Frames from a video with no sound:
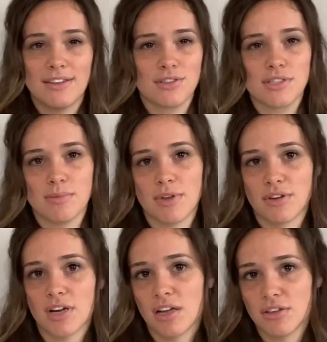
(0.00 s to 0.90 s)
There's some
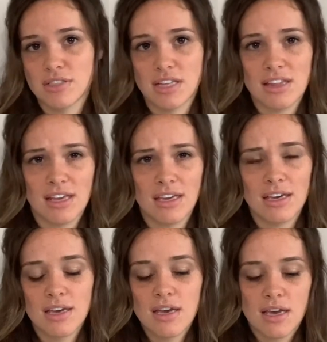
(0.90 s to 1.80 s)
other colors, I think,
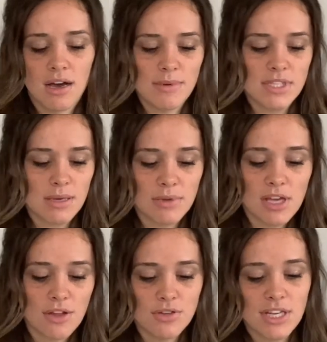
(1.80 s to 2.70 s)
in some of the
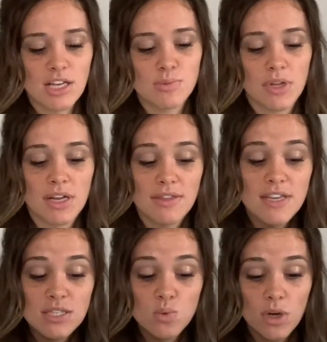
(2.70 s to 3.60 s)
other styles, but in
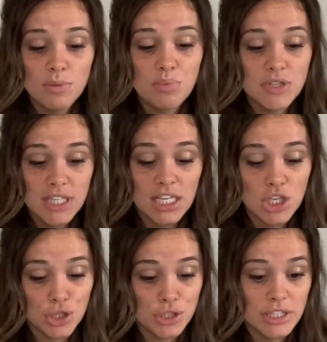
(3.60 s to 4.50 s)
this one
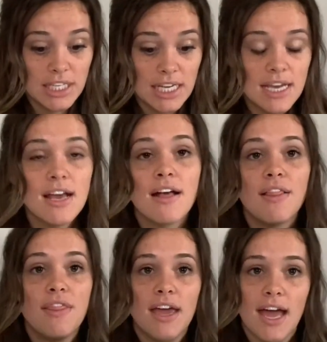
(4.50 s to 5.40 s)
particularly,
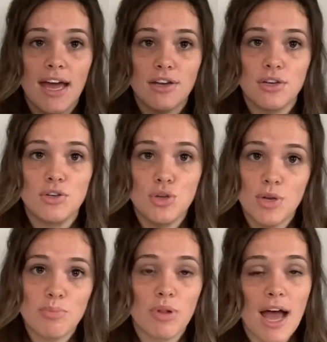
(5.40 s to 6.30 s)
they had nude
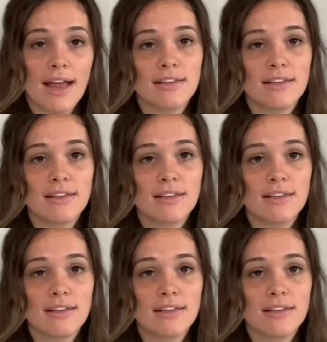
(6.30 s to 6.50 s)
and black.